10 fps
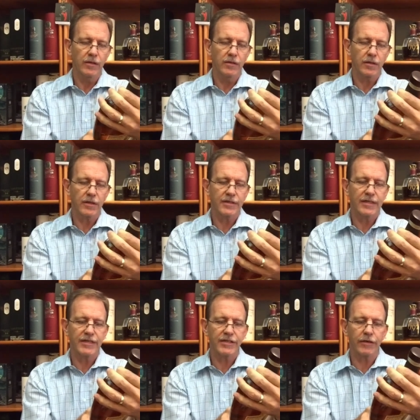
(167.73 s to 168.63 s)
So it
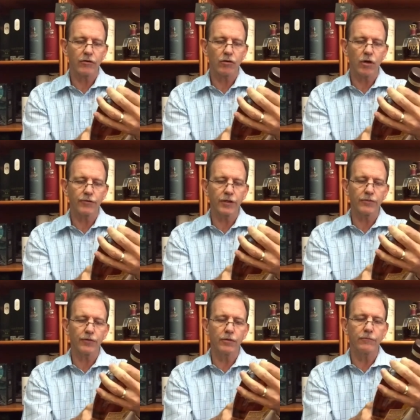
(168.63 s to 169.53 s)
says here, crafted
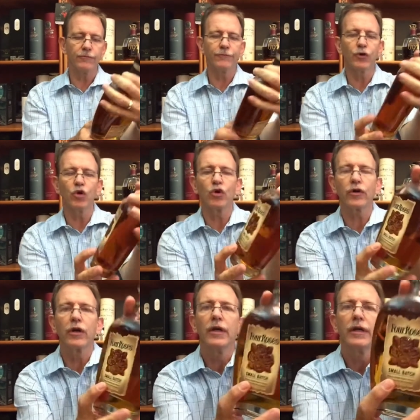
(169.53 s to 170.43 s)
from four